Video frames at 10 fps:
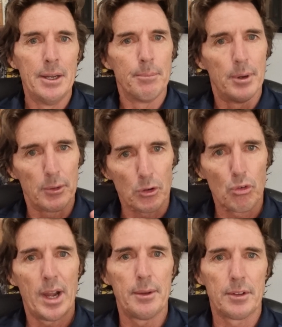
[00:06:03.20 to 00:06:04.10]
but
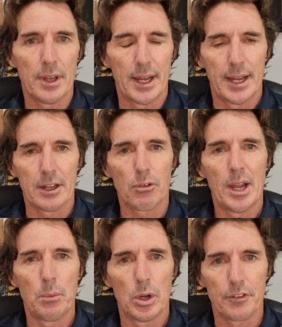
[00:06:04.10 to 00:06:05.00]
great
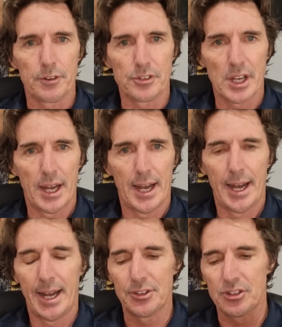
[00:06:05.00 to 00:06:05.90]
work from
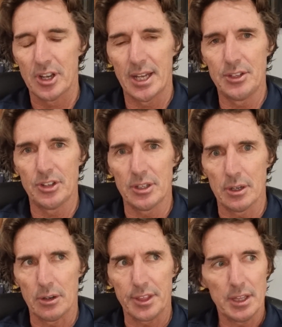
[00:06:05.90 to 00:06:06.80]
Chahar, changing.
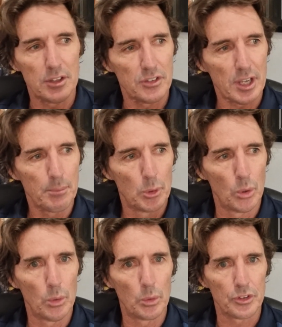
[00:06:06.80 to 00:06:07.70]
I think the second
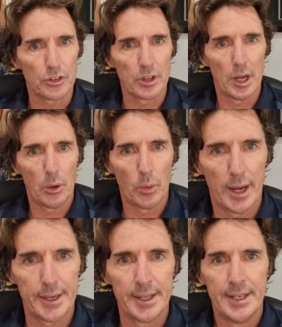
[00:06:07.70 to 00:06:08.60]
ball was a slower
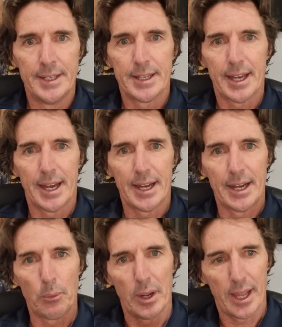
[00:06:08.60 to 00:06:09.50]
one
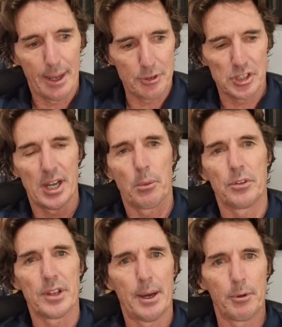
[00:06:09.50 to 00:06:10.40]
where Abhishek
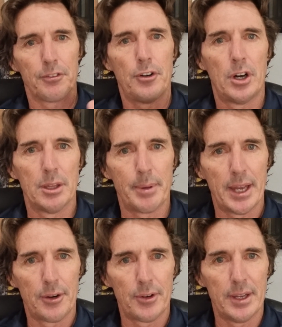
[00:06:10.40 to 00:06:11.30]
was able to find the
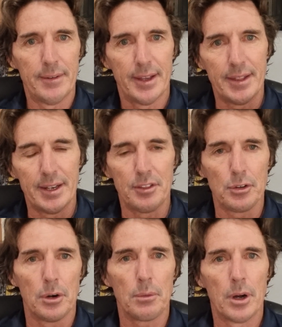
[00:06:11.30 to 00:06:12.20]
boundary, and then he
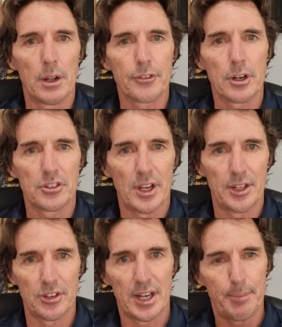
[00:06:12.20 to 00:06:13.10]
thought, right, I've got to
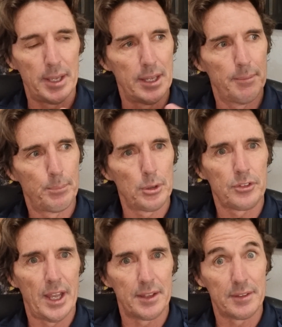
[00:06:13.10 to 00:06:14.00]
change it up here. Puts
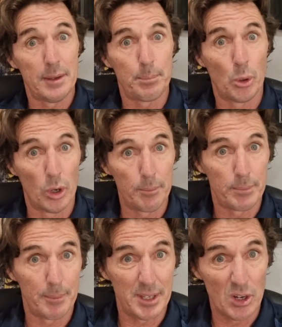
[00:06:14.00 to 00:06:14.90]
out deep point,
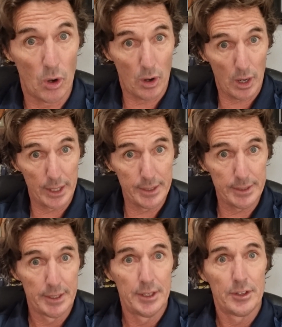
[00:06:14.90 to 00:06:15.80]
but behind
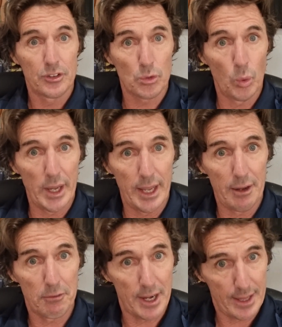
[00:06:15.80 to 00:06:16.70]
square
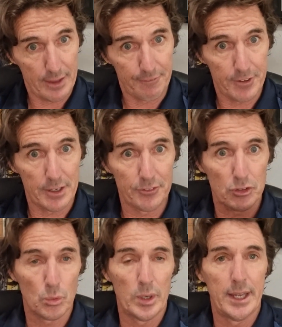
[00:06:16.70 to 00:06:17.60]
rather than in front of
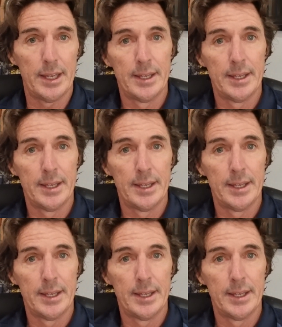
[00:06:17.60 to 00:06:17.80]
square,